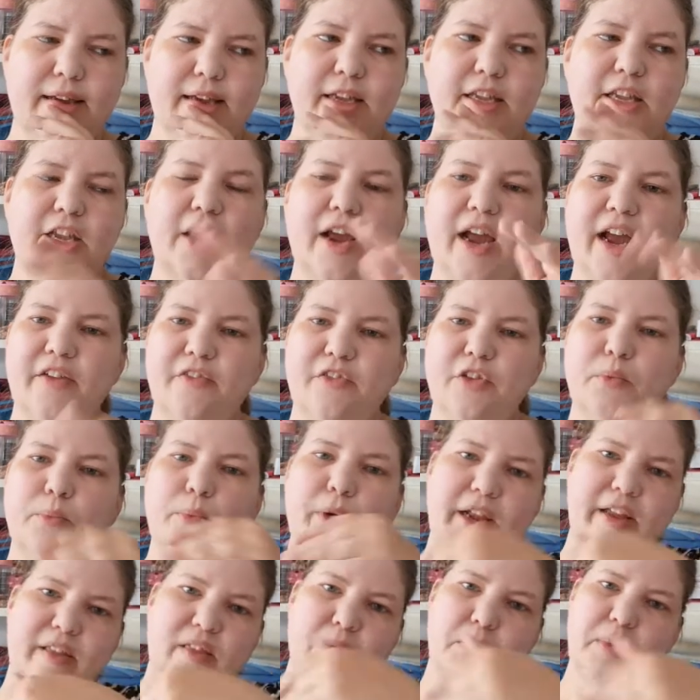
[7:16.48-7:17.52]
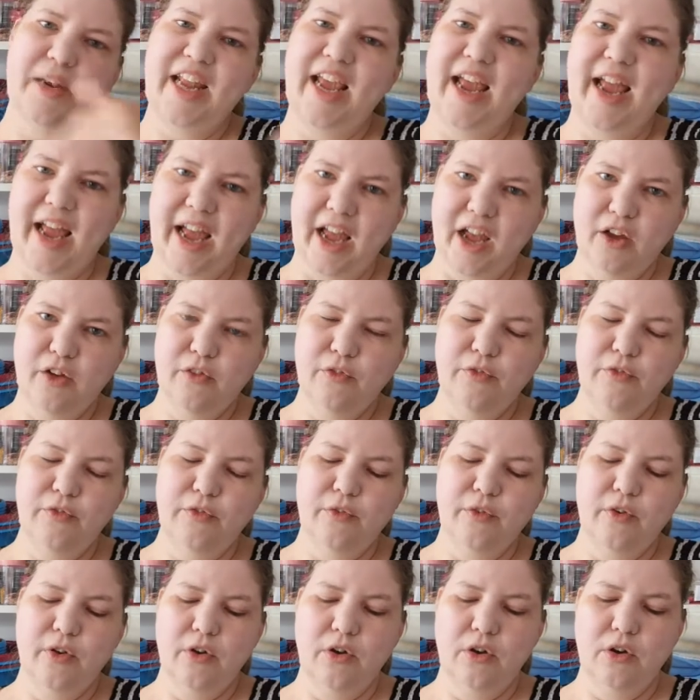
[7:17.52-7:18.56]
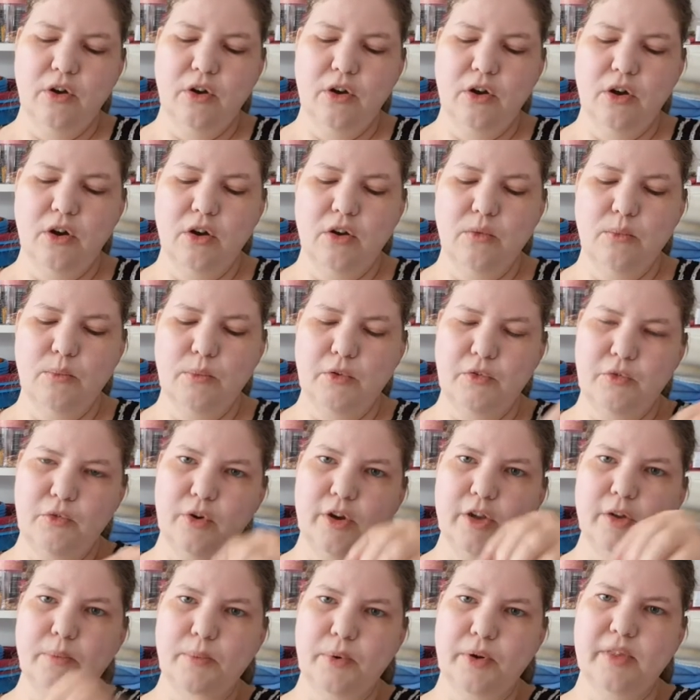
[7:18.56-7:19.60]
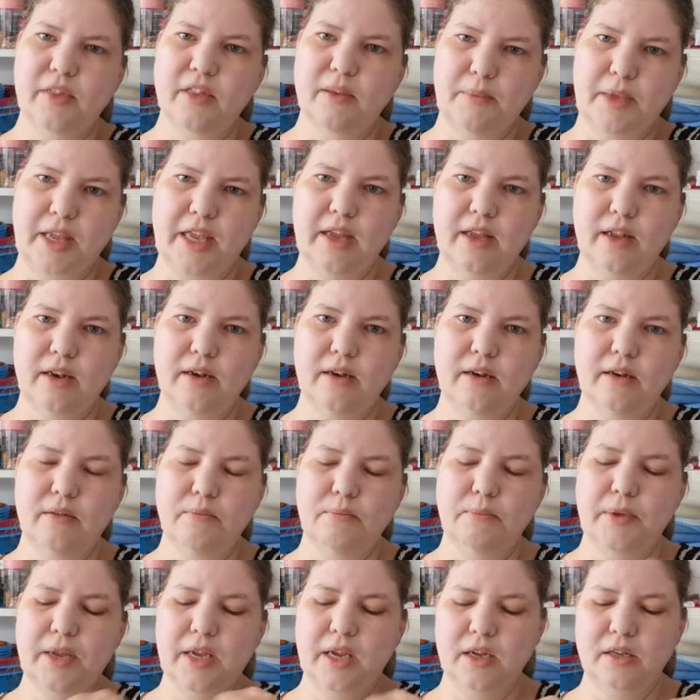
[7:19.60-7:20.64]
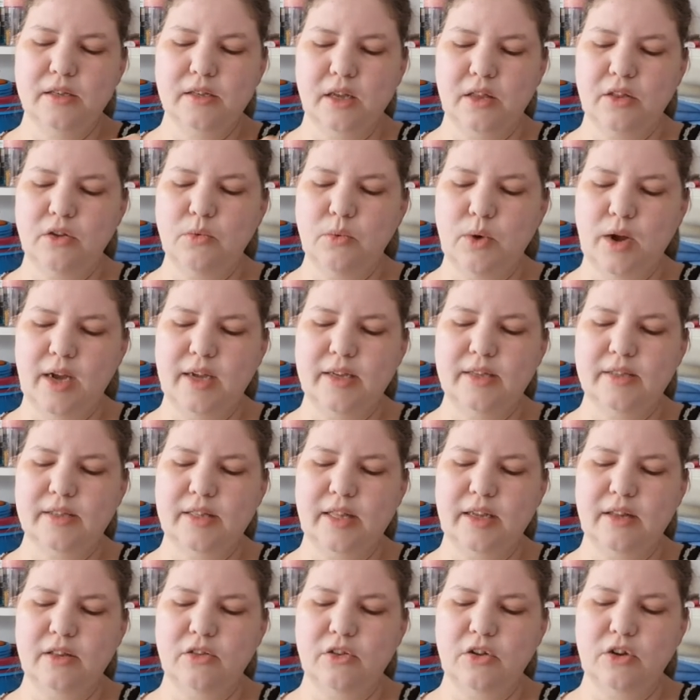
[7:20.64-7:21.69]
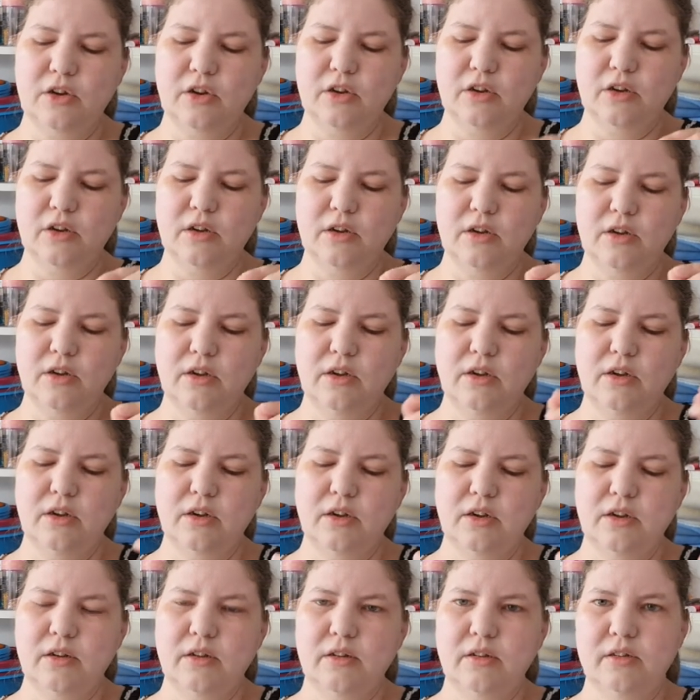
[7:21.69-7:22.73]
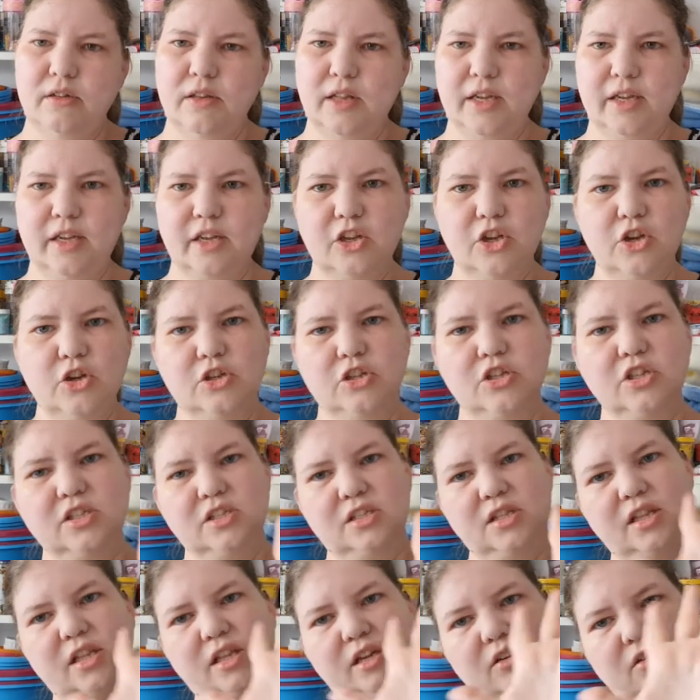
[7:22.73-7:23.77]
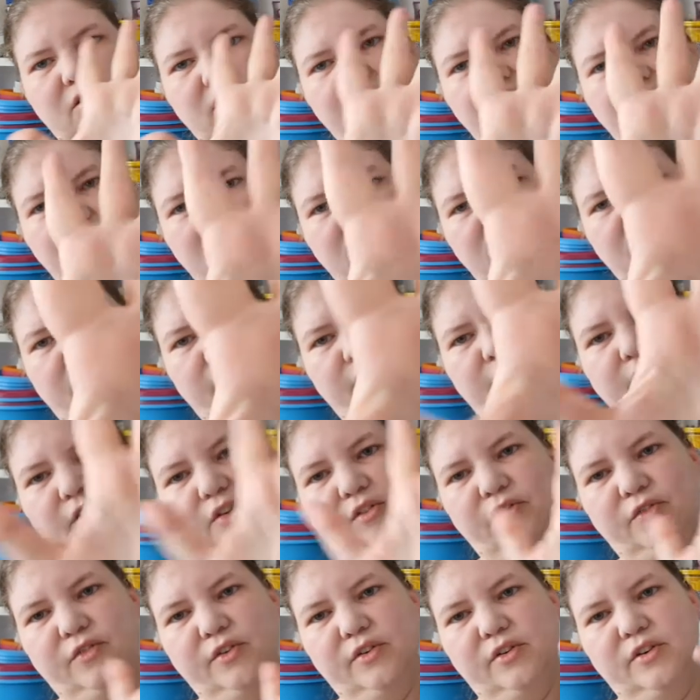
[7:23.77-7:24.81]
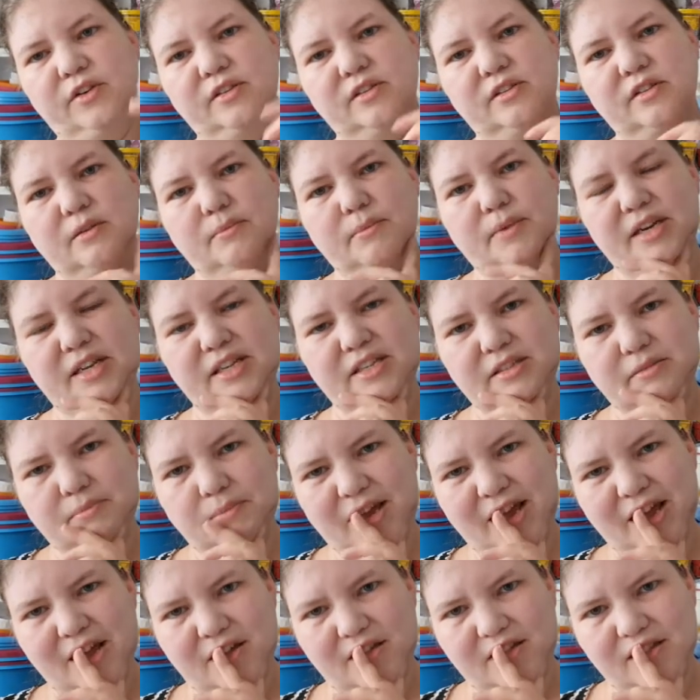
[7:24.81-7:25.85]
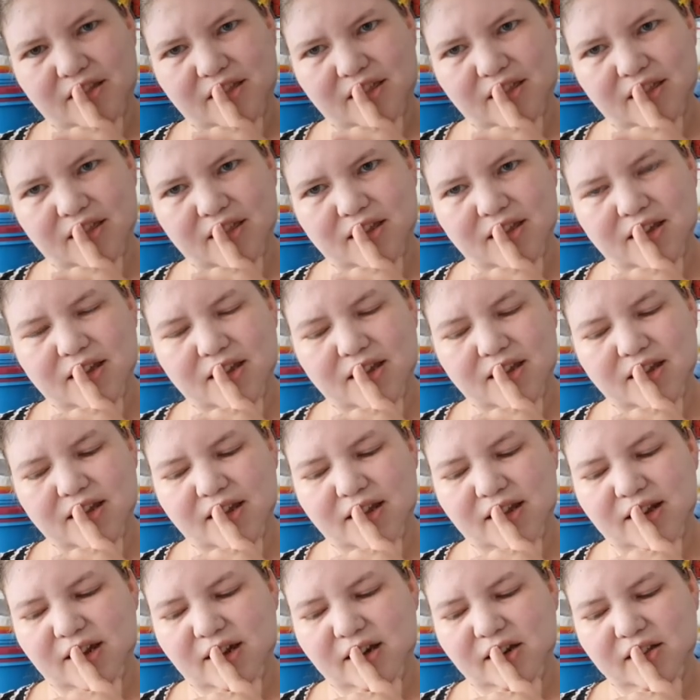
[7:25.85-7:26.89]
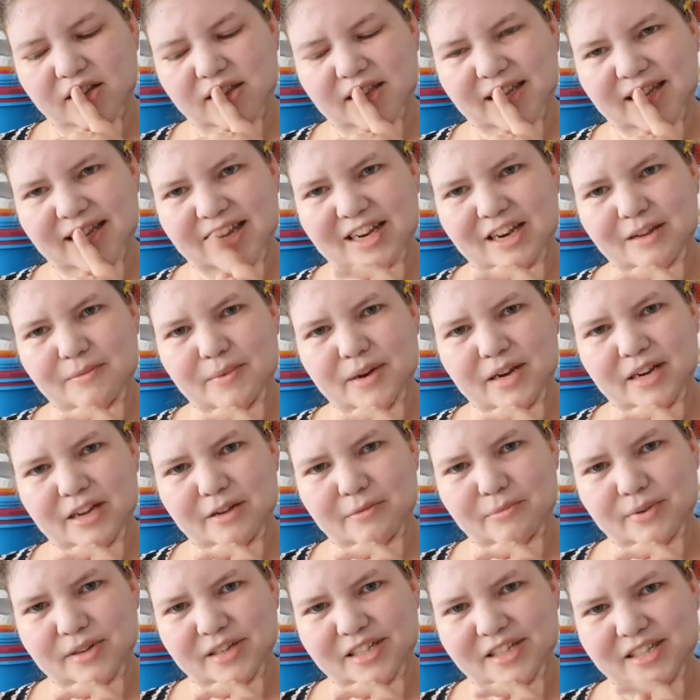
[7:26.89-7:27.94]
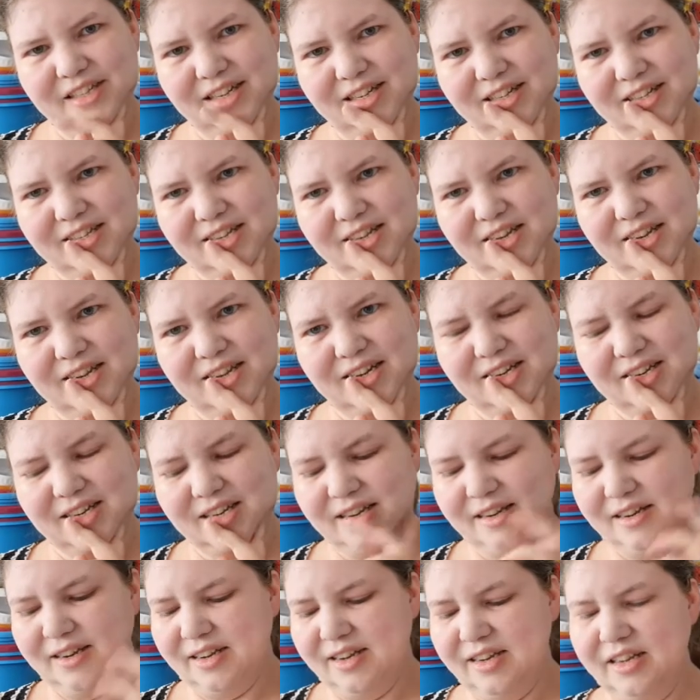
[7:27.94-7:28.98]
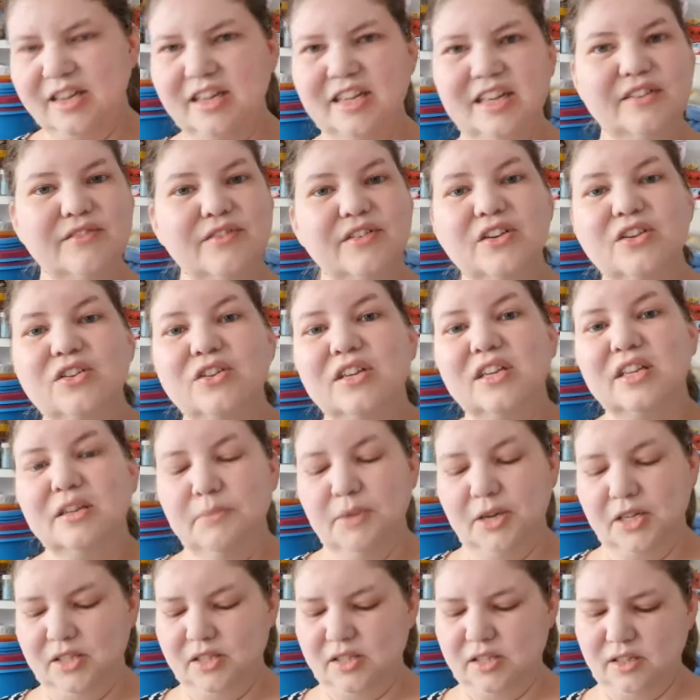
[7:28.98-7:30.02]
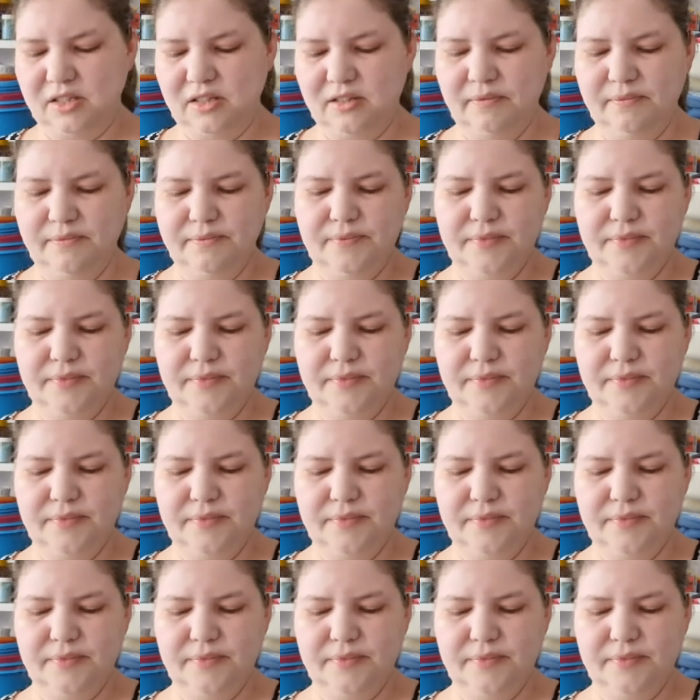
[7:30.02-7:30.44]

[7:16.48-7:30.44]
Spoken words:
you have to break them in half before you put them in, because otherwise they look like you're just literally stuffing food in somebody's mouth. And I don't think anybody appreciates that, and even Cookie Monster.